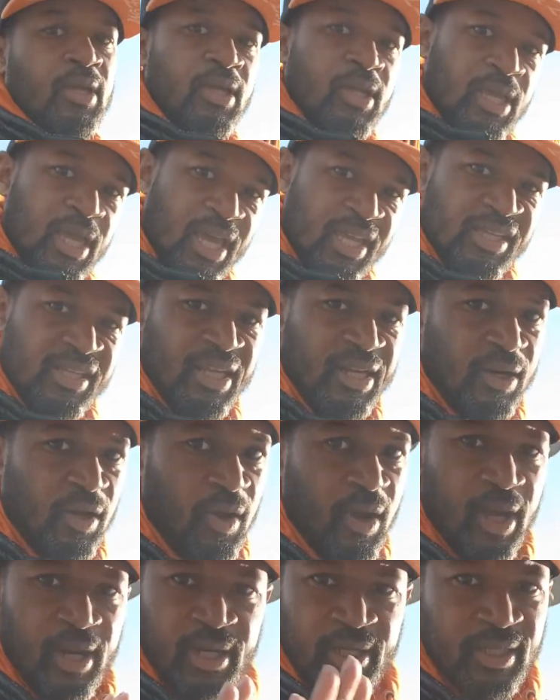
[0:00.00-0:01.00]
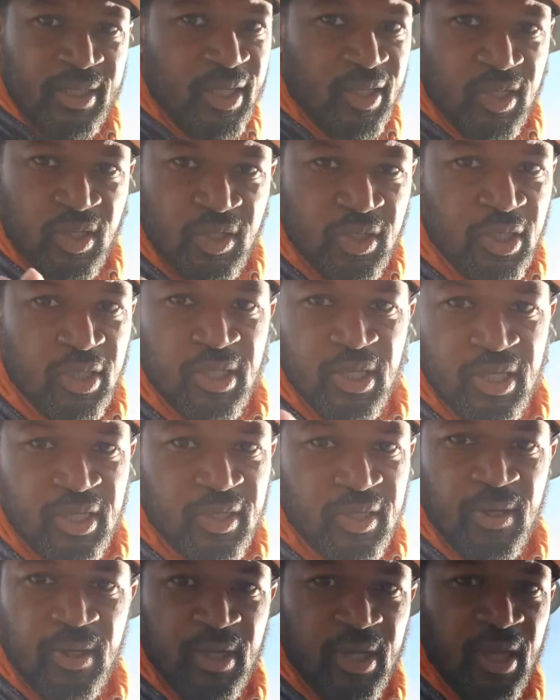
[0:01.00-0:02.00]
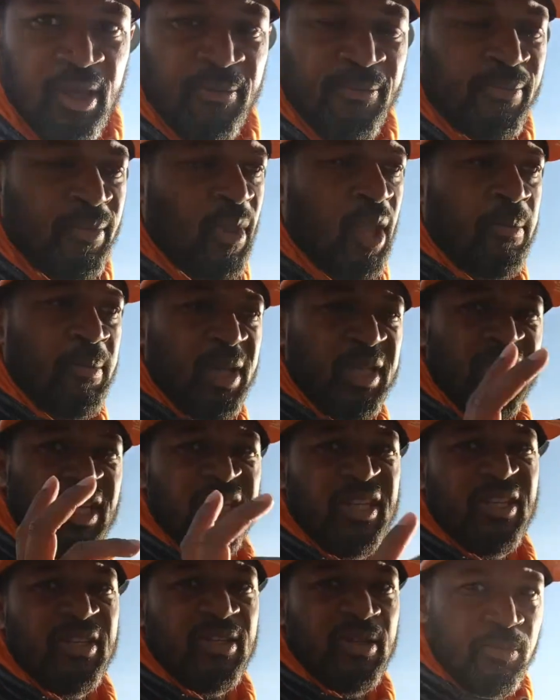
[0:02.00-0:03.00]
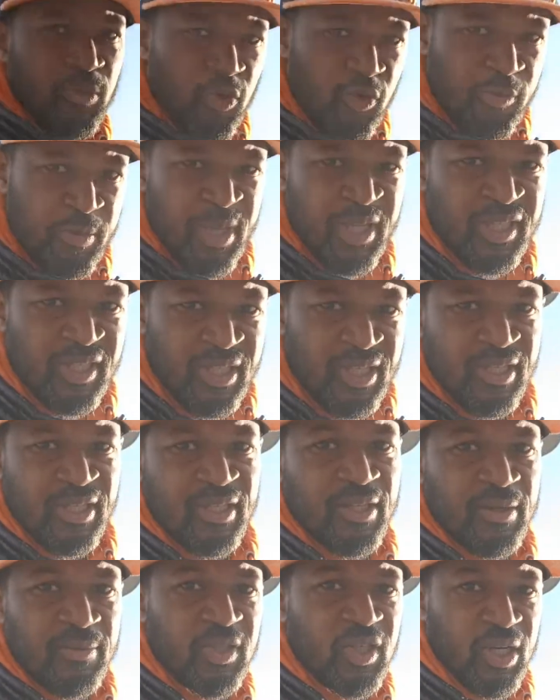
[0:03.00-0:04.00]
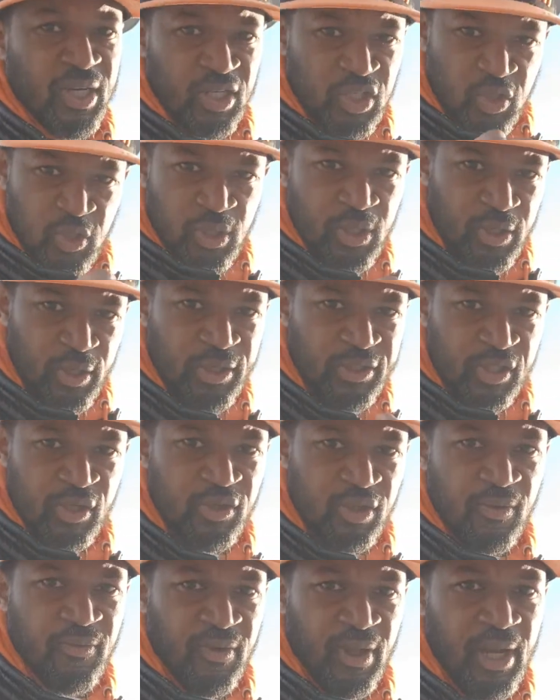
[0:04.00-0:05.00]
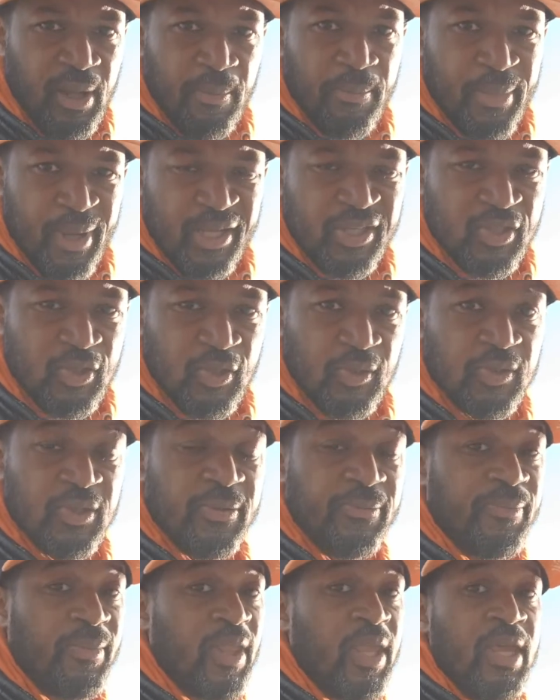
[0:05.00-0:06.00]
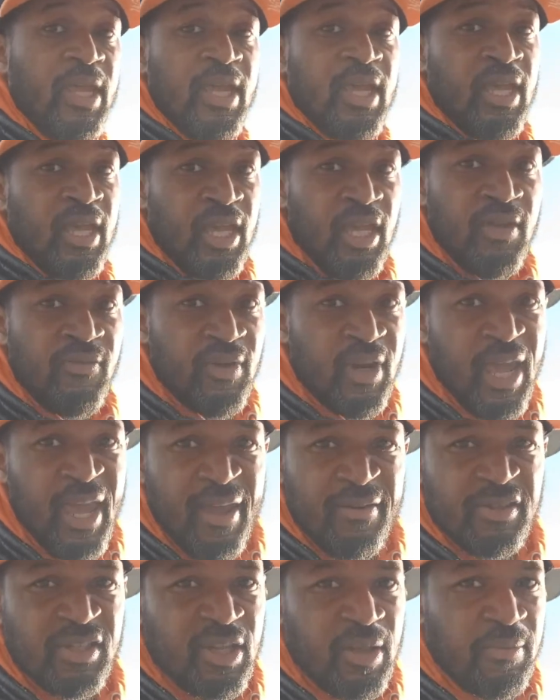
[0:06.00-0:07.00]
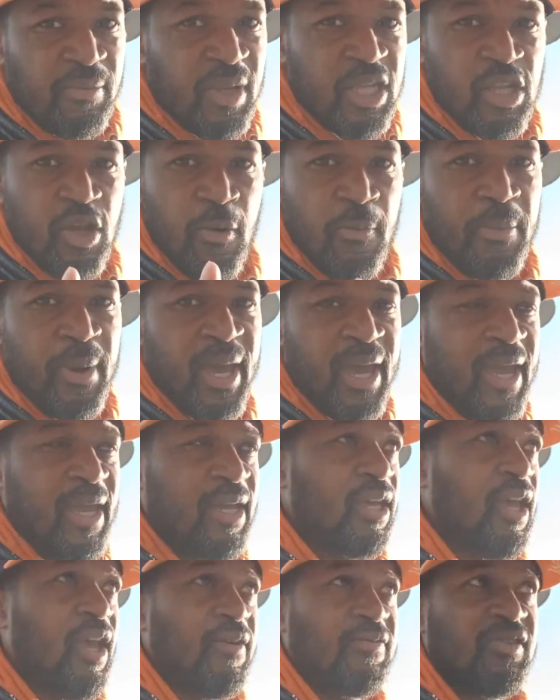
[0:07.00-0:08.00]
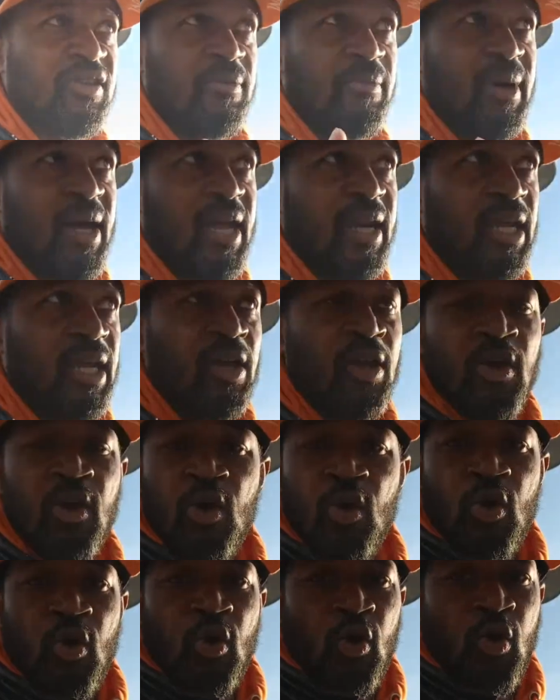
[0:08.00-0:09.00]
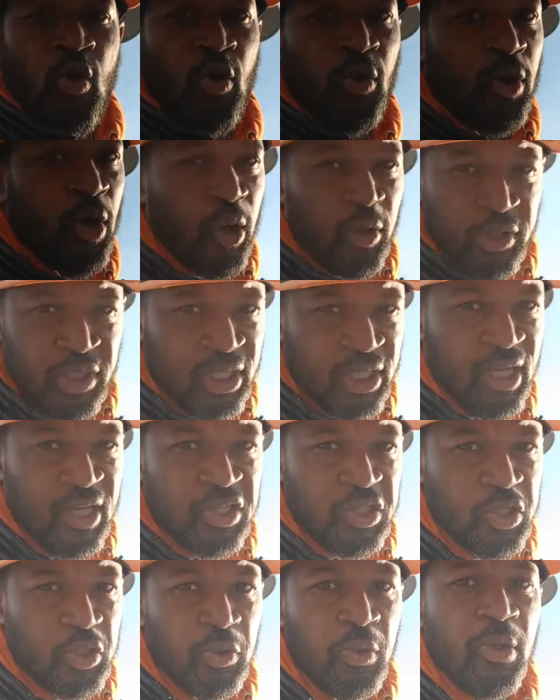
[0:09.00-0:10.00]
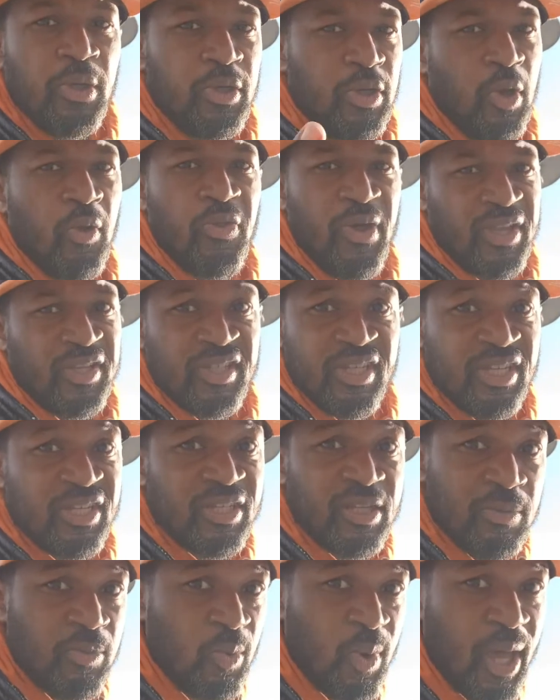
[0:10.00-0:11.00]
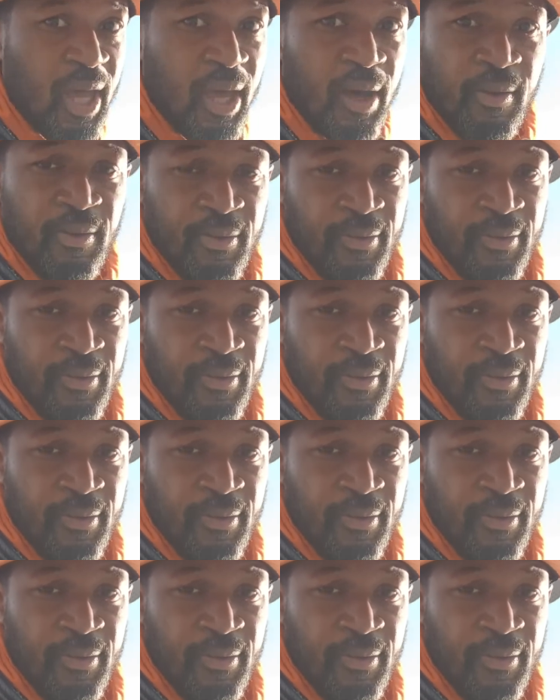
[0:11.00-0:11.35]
Yes, I know how they teach it traditionally, but this is a movement system so that you could also develop muscles. Even have something in your bag if somebody who goes against you know that system well.